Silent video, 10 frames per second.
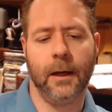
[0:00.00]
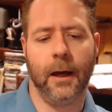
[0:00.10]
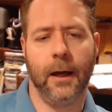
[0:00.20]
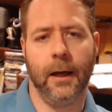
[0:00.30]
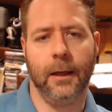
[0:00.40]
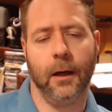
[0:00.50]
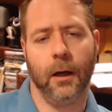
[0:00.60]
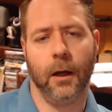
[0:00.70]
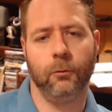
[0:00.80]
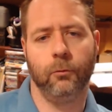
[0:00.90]

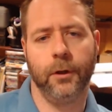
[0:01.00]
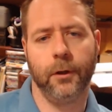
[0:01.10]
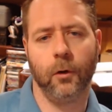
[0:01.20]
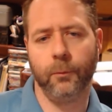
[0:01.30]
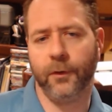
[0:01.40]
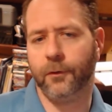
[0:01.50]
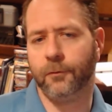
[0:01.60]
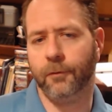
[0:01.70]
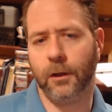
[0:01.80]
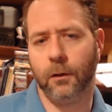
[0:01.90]
I really hope that
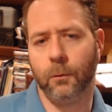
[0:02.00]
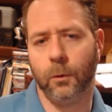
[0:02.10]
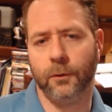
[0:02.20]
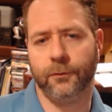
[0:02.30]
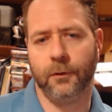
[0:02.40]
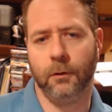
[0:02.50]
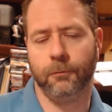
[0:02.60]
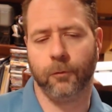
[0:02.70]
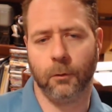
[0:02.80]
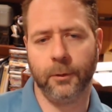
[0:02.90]
this video was
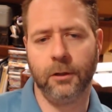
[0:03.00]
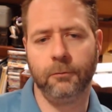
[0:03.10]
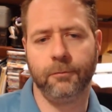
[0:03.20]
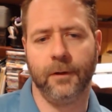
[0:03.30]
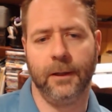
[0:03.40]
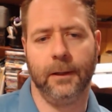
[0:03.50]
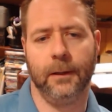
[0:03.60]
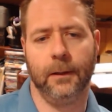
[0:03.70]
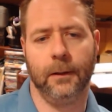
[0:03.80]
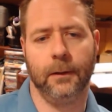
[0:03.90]
informative
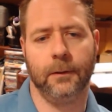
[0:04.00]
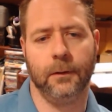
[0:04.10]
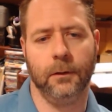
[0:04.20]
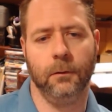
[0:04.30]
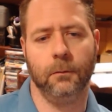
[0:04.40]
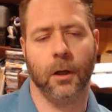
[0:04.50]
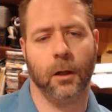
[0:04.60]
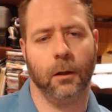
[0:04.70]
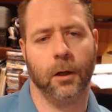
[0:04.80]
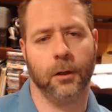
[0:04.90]
and you got
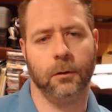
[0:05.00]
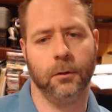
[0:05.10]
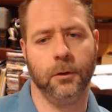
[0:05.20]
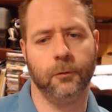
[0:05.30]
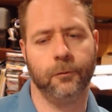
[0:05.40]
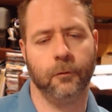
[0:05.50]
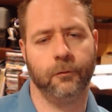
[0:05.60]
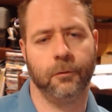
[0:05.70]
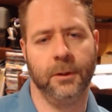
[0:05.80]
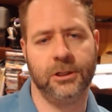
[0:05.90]
a lot of good, useful
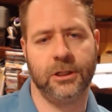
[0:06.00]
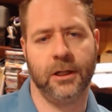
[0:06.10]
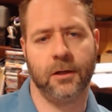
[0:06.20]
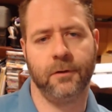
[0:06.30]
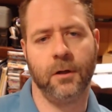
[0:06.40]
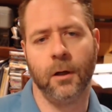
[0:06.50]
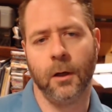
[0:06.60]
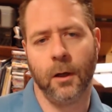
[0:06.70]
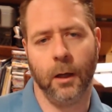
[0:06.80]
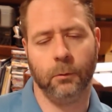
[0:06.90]
information out of it.
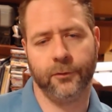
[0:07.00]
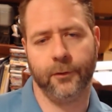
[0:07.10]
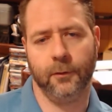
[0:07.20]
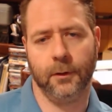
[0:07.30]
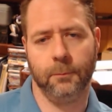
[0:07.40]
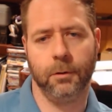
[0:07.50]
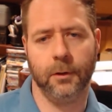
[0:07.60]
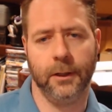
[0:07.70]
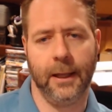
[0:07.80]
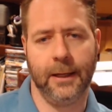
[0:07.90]
I will certainly
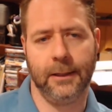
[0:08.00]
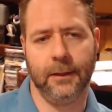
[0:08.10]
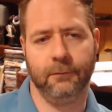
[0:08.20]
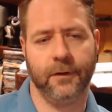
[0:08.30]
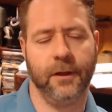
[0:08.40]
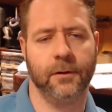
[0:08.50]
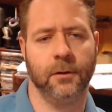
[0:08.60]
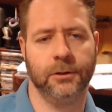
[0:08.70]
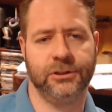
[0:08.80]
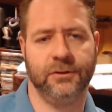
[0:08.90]
put any of the
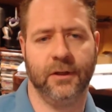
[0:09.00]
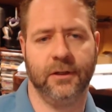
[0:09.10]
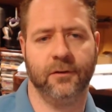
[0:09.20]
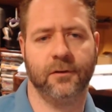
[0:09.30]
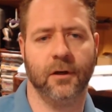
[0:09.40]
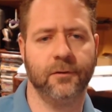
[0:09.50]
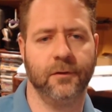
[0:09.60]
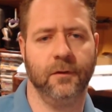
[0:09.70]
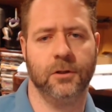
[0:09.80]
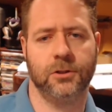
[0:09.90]
technologies I
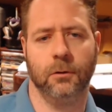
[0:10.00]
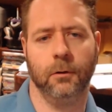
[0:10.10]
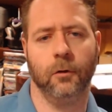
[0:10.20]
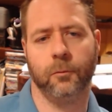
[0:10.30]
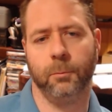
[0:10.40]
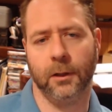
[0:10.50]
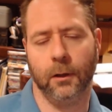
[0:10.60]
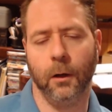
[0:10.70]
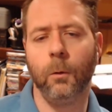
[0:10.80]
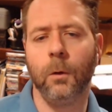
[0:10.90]
discussed in the show notes
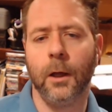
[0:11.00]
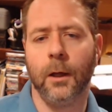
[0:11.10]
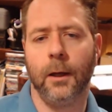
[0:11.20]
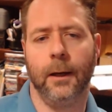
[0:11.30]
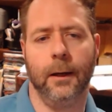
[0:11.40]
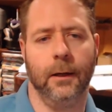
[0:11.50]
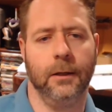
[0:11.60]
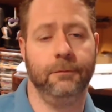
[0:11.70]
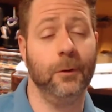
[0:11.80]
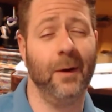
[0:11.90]
below.
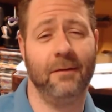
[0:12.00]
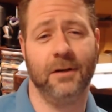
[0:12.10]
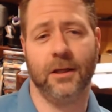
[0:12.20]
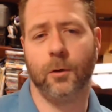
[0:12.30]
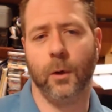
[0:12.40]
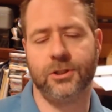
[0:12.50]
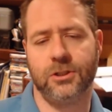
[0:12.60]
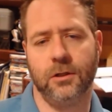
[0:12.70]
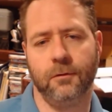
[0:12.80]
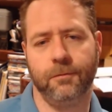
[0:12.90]
If you have any
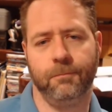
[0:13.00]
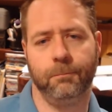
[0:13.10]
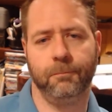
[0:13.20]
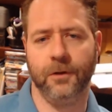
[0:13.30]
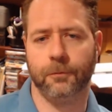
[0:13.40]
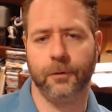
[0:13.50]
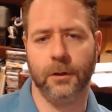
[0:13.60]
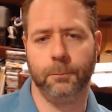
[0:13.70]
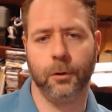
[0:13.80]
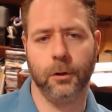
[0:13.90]
questions, feel
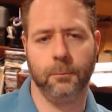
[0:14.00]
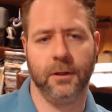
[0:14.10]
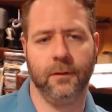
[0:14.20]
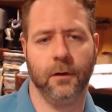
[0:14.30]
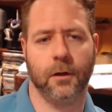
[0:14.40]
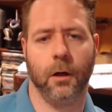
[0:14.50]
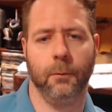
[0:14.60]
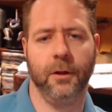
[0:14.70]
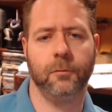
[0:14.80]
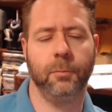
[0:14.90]
free to put them in the
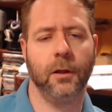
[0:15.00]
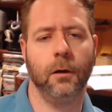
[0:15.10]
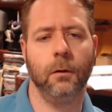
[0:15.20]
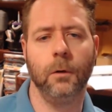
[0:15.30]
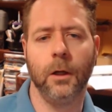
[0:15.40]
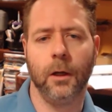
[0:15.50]
comments below.